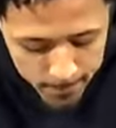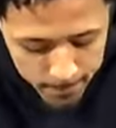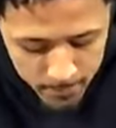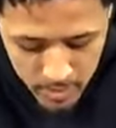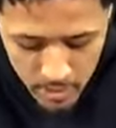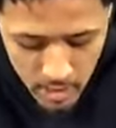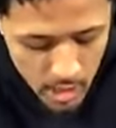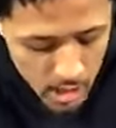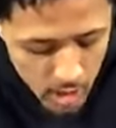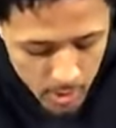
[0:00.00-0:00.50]

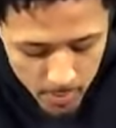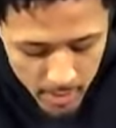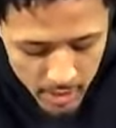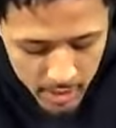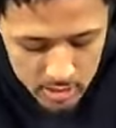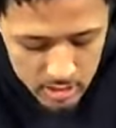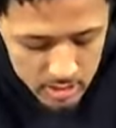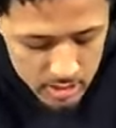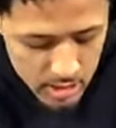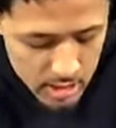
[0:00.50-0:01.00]

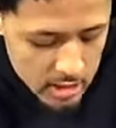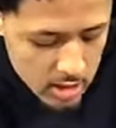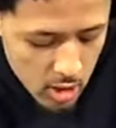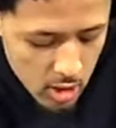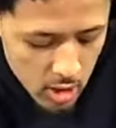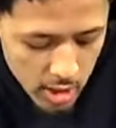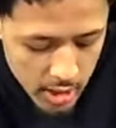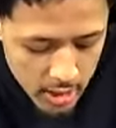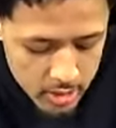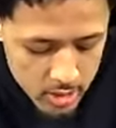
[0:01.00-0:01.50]
it's
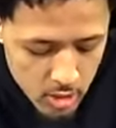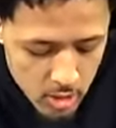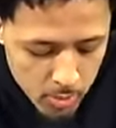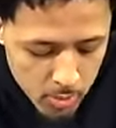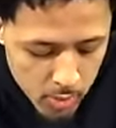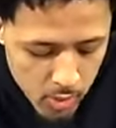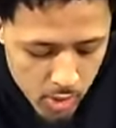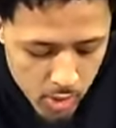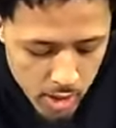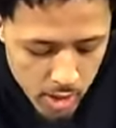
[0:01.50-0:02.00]
all hands on
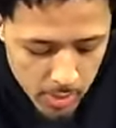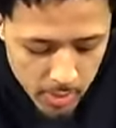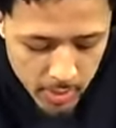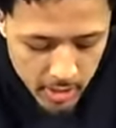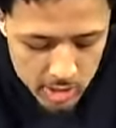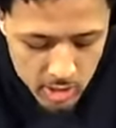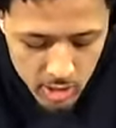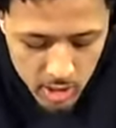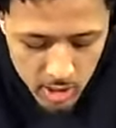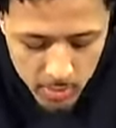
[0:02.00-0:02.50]
board.
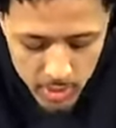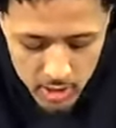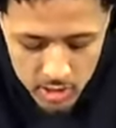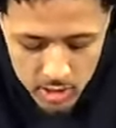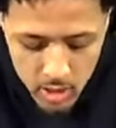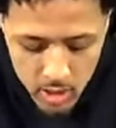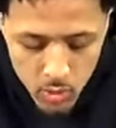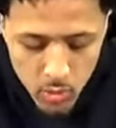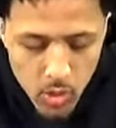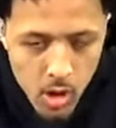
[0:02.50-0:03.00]
Everybody's trying to make
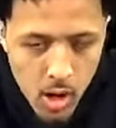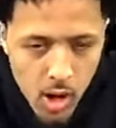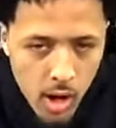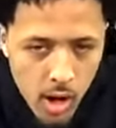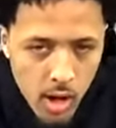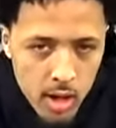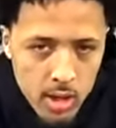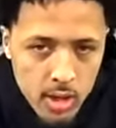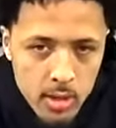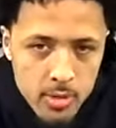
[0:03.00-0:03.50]
sure that we're
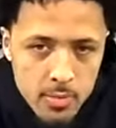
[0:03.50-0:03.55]
all right.